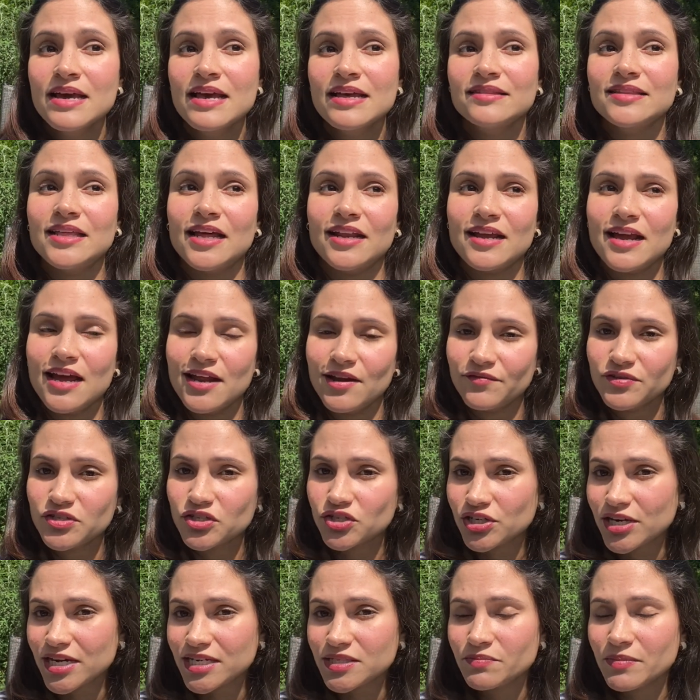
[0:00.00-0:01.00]
That kind of
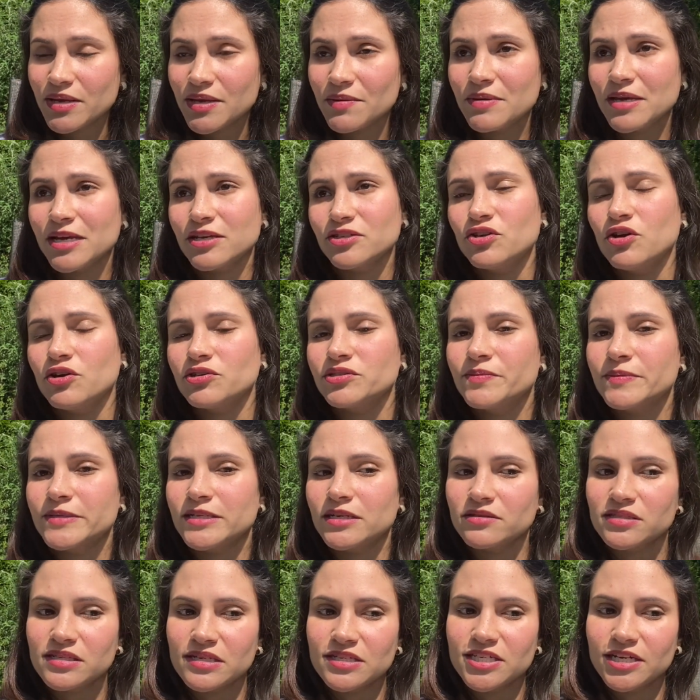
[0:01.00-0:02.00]
stressed me because
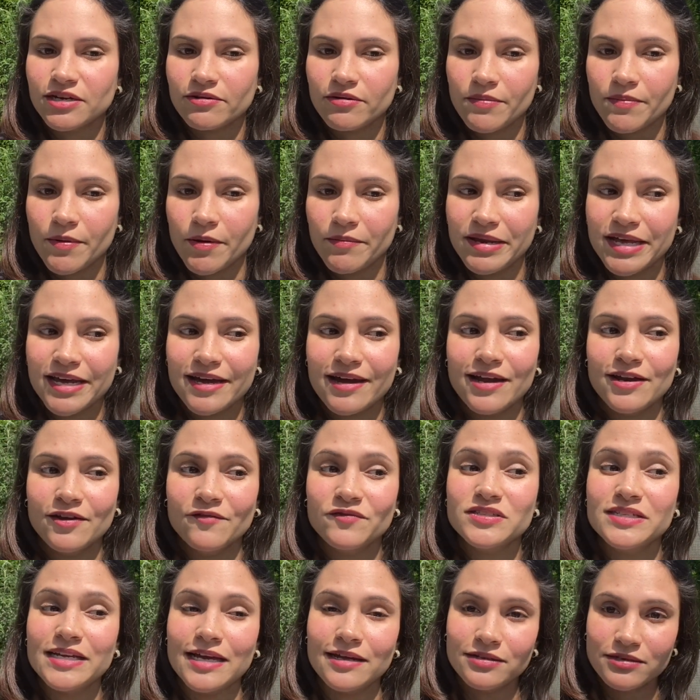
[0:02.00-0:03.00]
hospitals in Czech Republic kind of
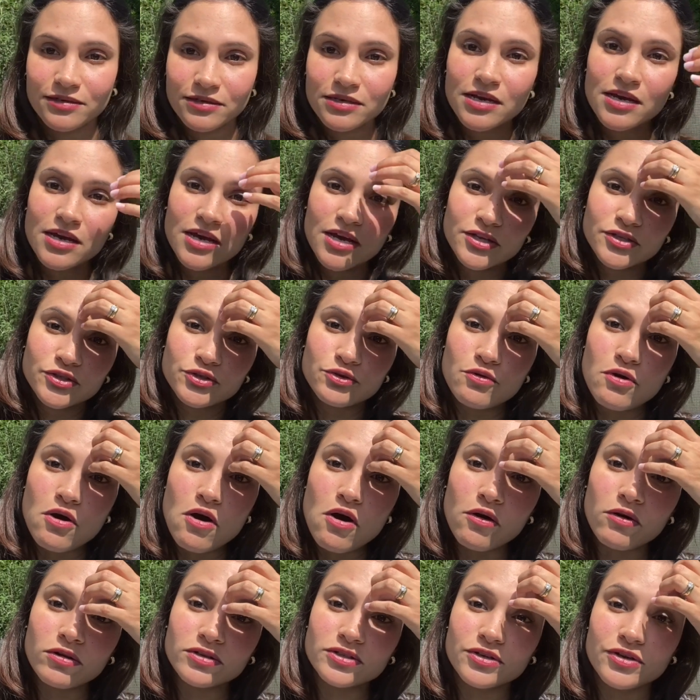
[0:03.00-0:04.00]
tend to
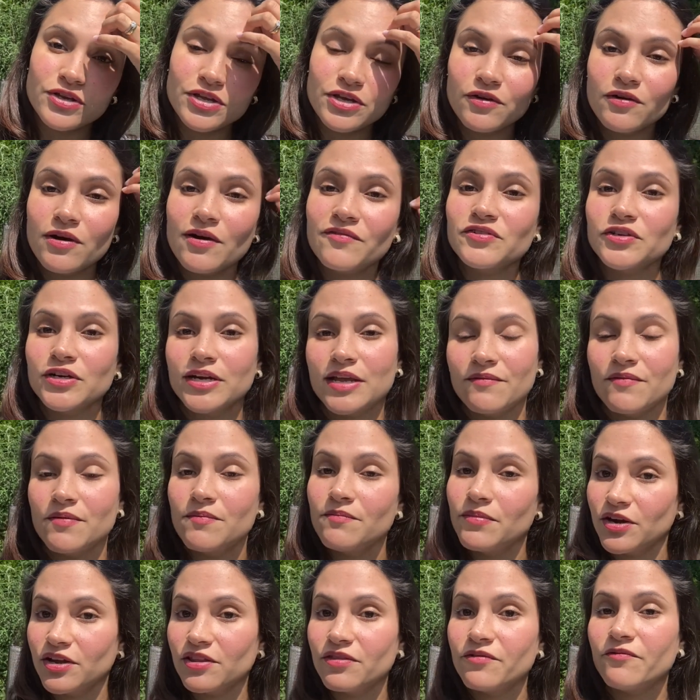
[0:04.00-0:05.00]
hold on you after giving
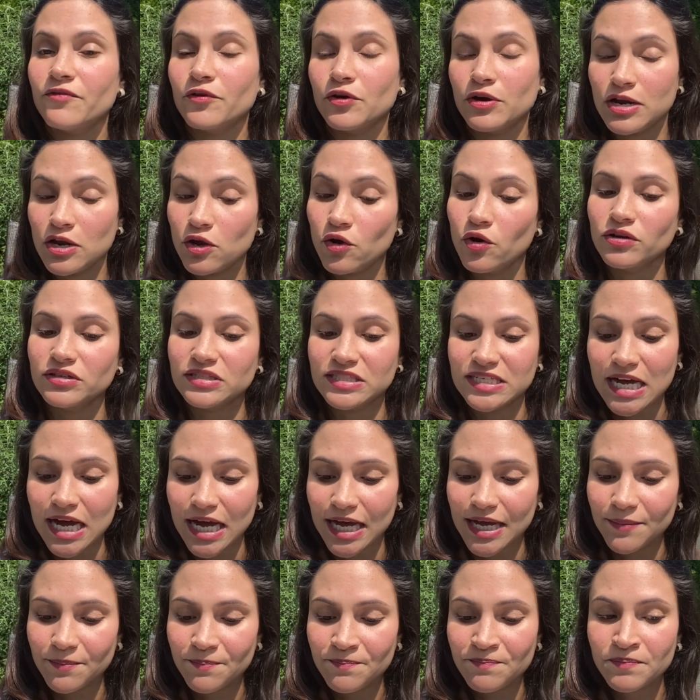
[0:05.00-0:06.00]
birth for a long
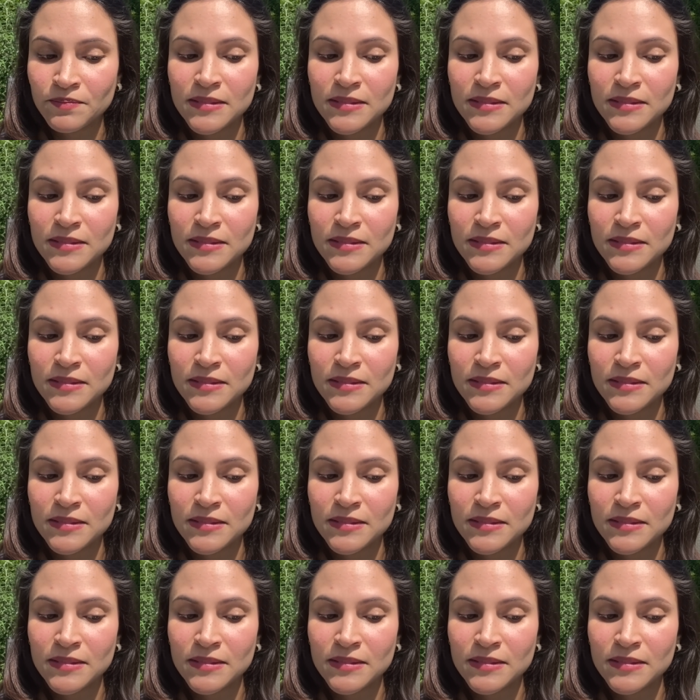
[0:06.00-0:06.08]
time.